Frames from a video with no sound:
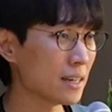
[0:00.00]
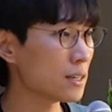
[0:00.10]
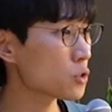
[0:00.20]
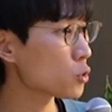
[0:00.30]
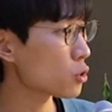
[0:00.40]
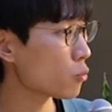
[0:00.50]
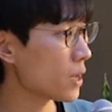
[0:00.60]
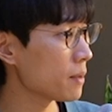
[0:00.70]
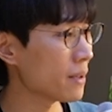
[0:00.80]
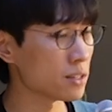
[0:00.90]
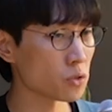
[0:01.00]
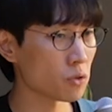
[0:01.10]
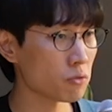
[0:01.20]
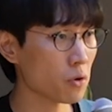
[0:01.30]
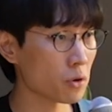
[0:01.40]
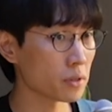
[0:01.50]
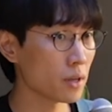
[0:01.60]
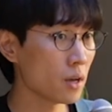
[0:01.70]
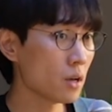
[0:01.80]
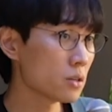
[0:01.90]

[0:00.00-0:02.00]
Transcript: Joon Park, speak alongside